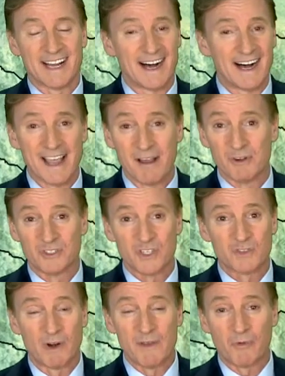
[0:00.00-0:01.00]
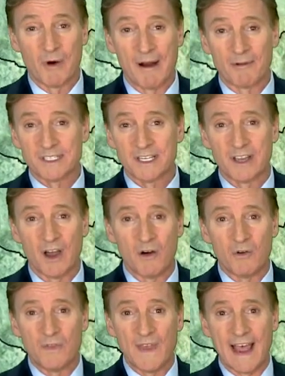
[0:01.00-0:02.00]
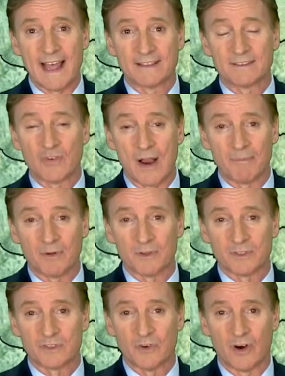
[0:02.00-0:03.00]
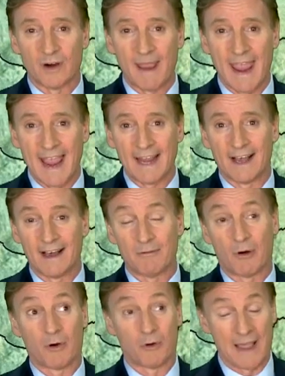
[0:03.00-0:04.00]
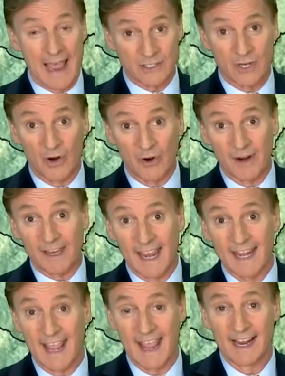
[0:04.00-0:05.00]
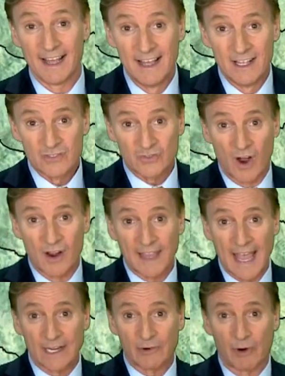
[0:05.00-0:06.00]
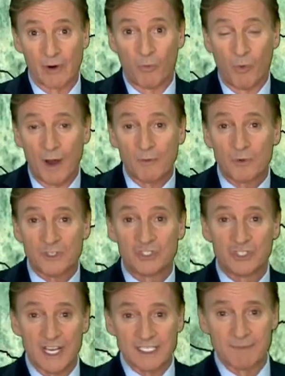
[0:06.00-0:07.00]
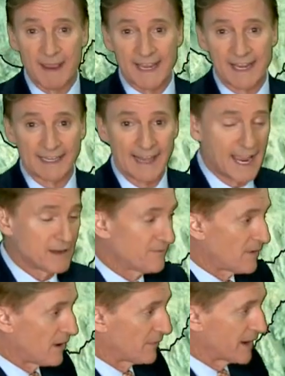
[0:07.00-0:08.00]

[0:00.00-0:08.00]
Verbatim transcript: uh, it was just 24 hours ago that Tropical Storm Hanna, well, actually Hurricane Hanna, strong Category 1, was just making landfall